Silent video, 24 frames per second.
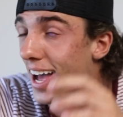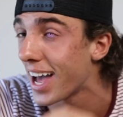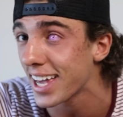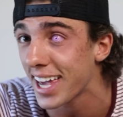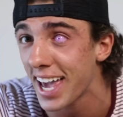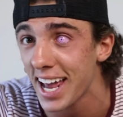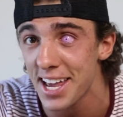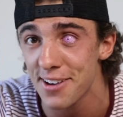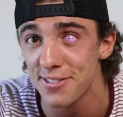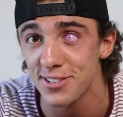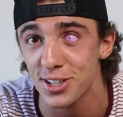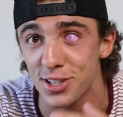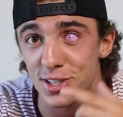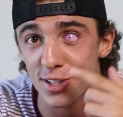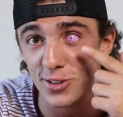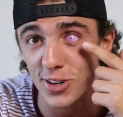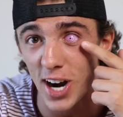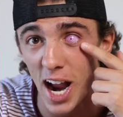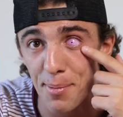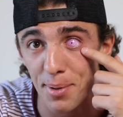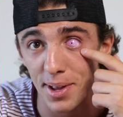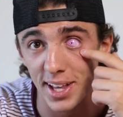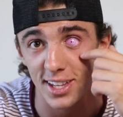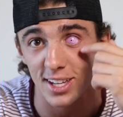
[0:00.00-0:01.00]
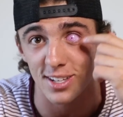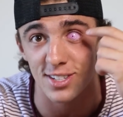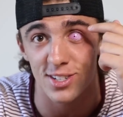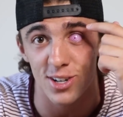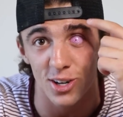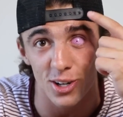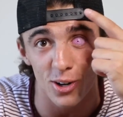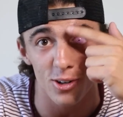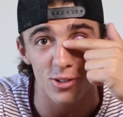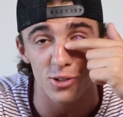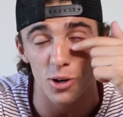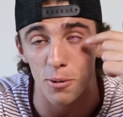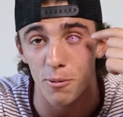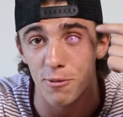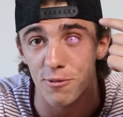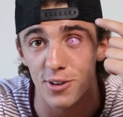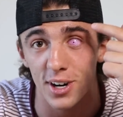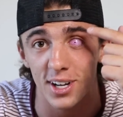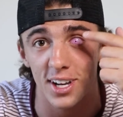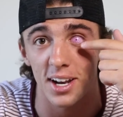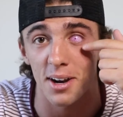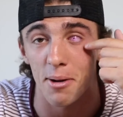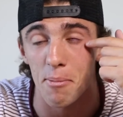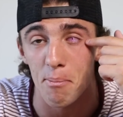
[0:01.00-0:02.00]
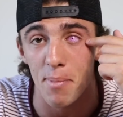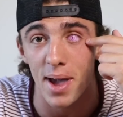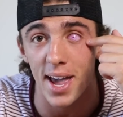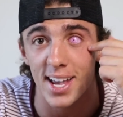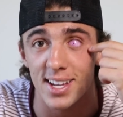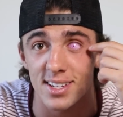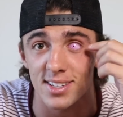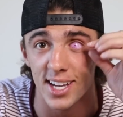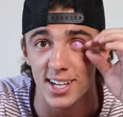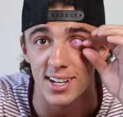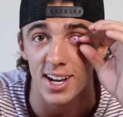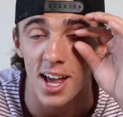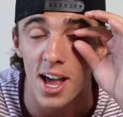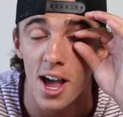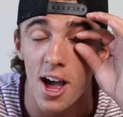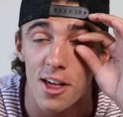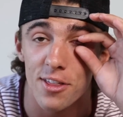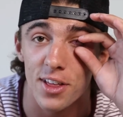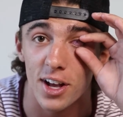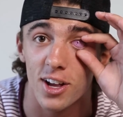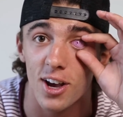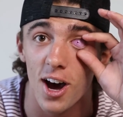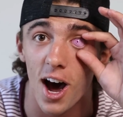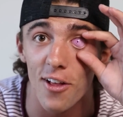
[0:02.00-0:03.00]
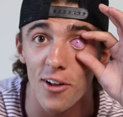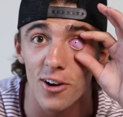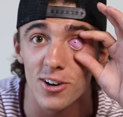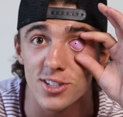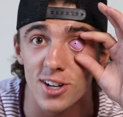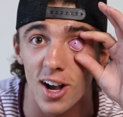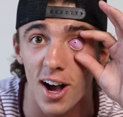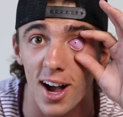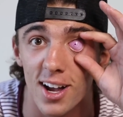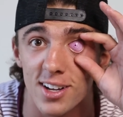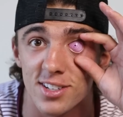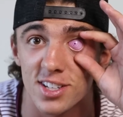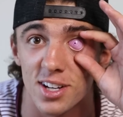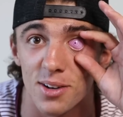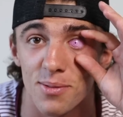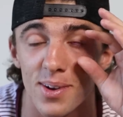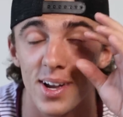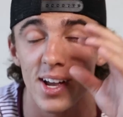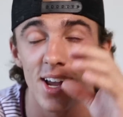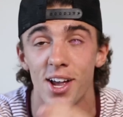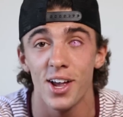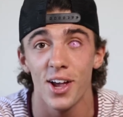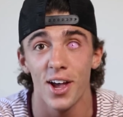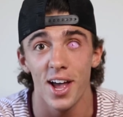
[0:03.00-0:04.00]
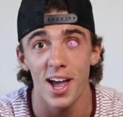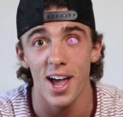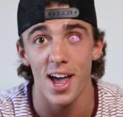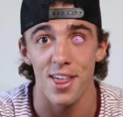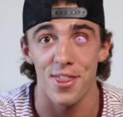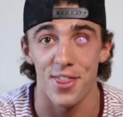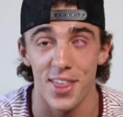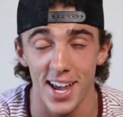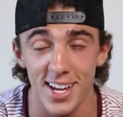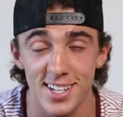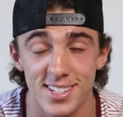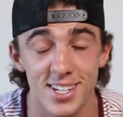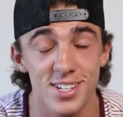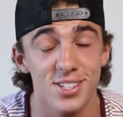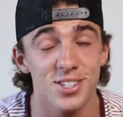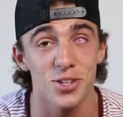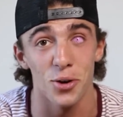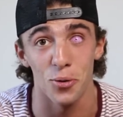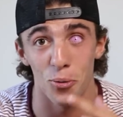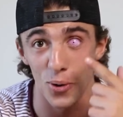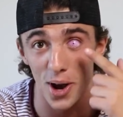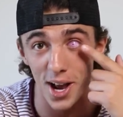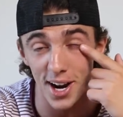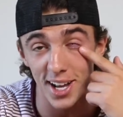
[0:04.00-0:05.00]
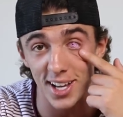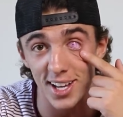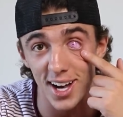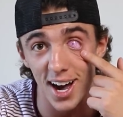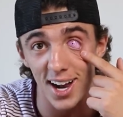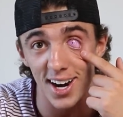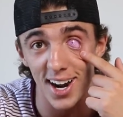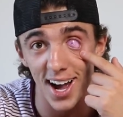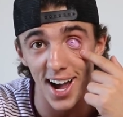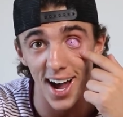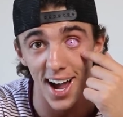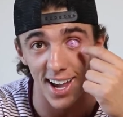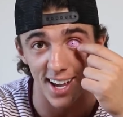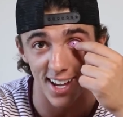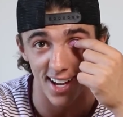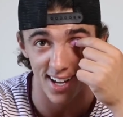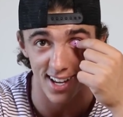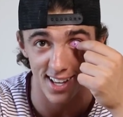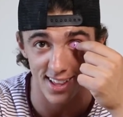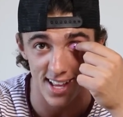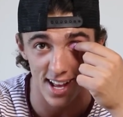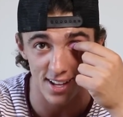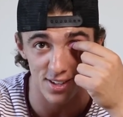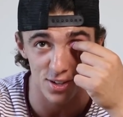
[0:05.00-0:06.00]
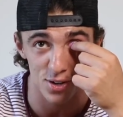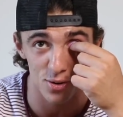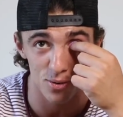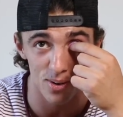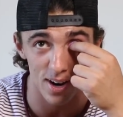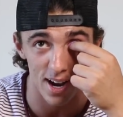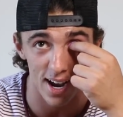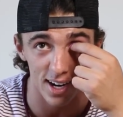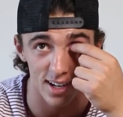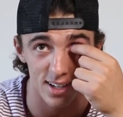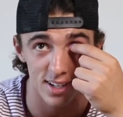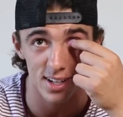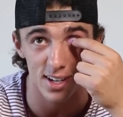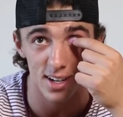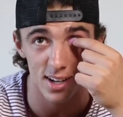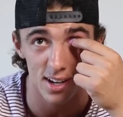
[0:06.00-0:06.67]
I can't even describe it. Like, the circles are freaking amazing. The color's awesome. This is the Rinnegan eye. That's correct.